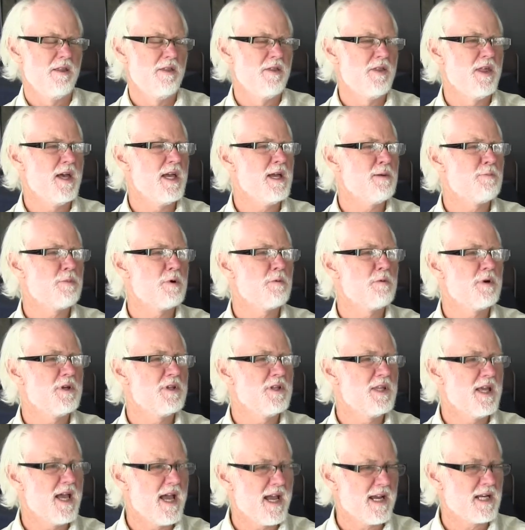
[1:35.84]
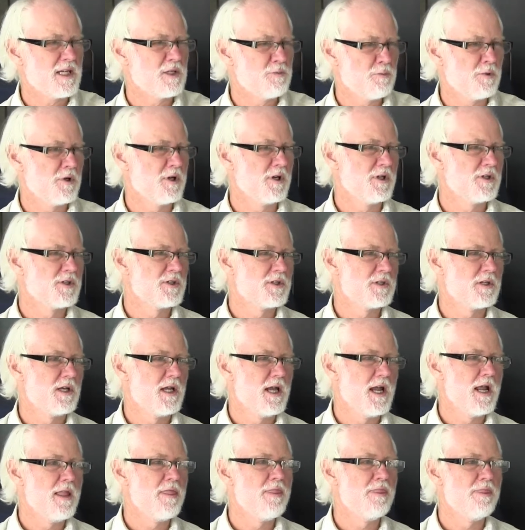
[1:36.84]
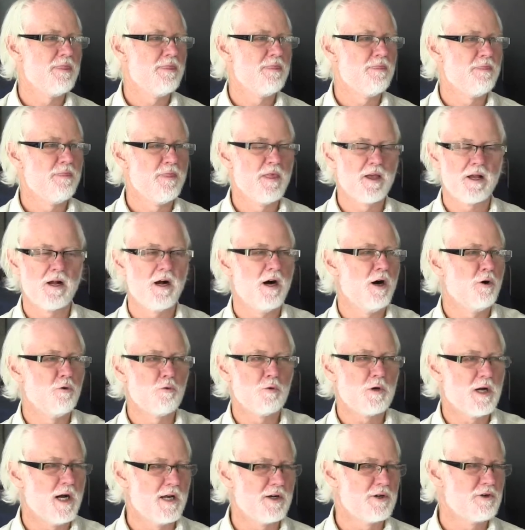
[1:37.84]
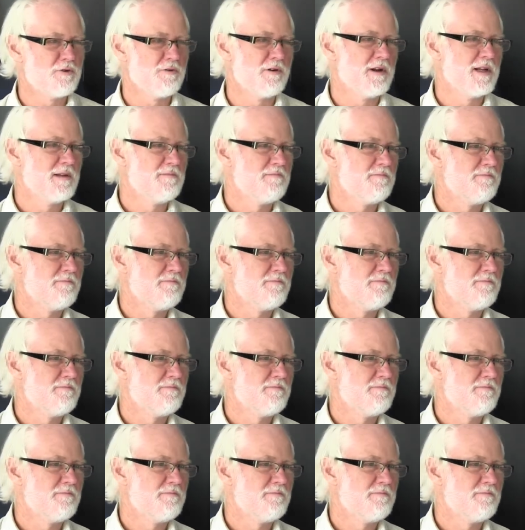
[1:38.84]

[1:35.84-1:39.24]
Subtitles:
they are probably the experts in the whole country.